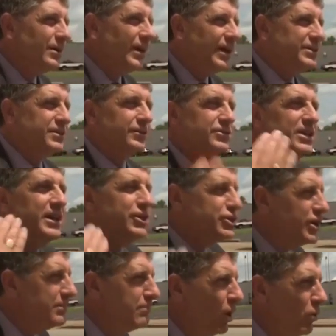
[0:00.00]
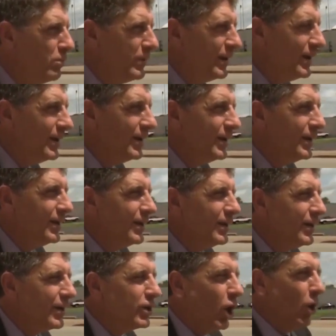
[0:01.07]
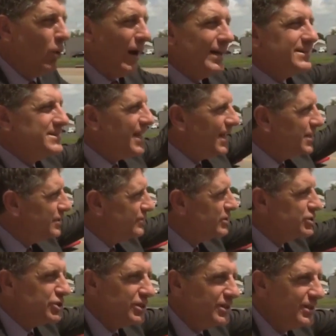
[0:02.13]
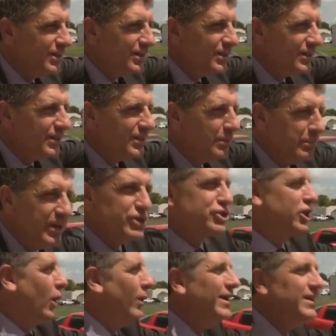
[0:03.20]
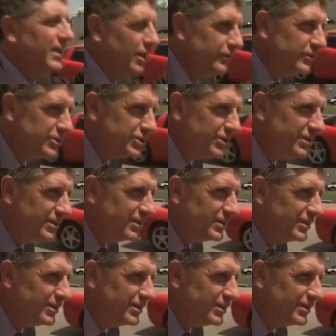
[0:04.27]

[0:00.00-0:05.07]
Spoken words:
It's a teaching moment. Go on television, Mitch, go on television